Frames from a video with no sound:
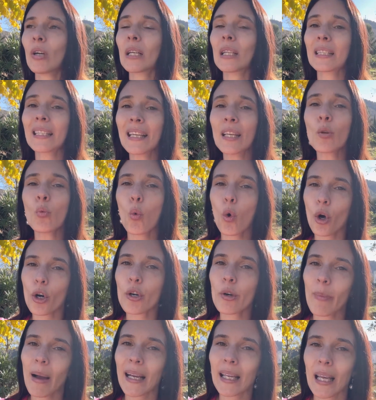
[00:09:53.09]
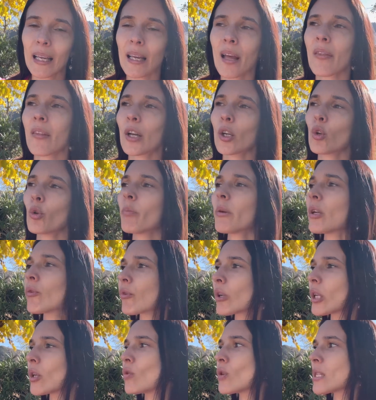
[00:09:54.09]
a clean water back again that could be
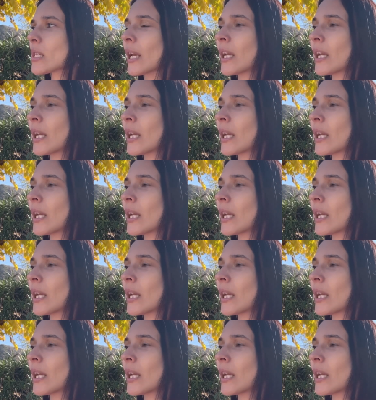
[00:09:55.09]
reused